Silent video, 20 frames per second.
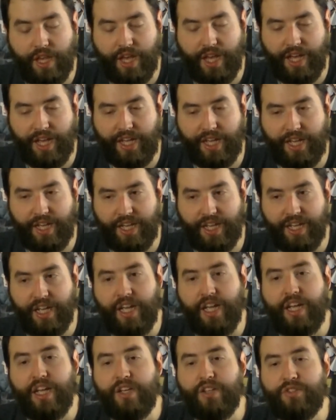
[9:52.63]
Uh,
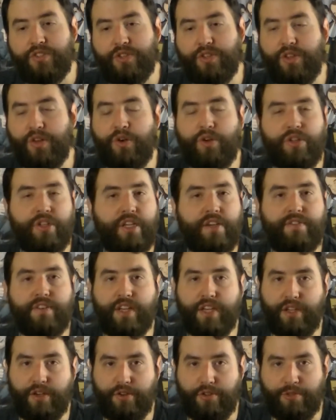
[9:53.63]
so the whole
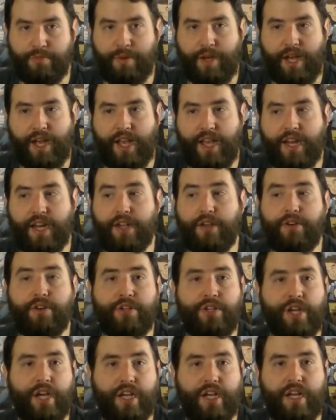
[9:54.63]
evening goes by and I go to
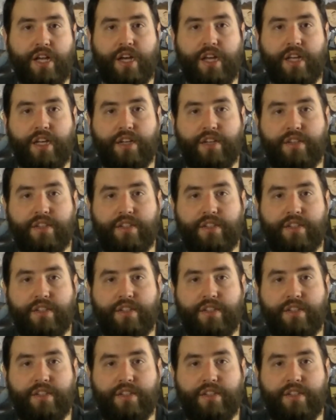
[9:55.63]
check on it